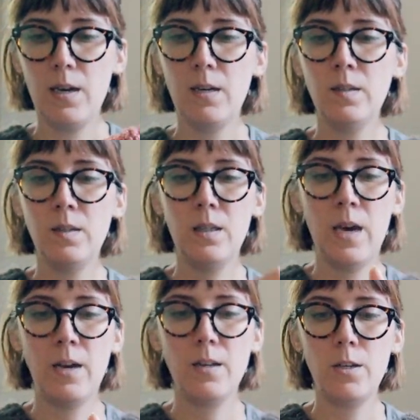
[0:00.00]
is
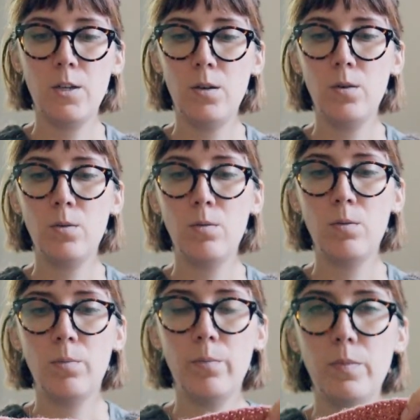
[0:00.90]
that
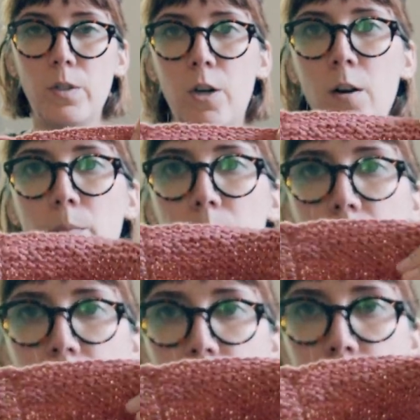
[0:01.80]
you start
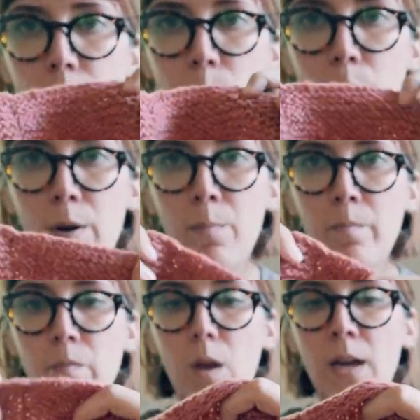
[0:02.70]
knitting your
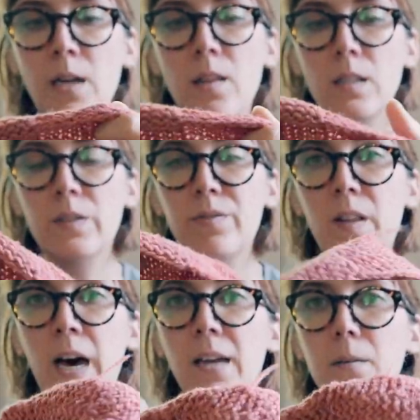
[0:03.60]
brim. I knit this
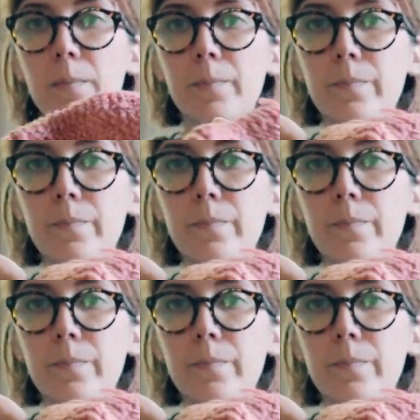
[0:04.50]
flat.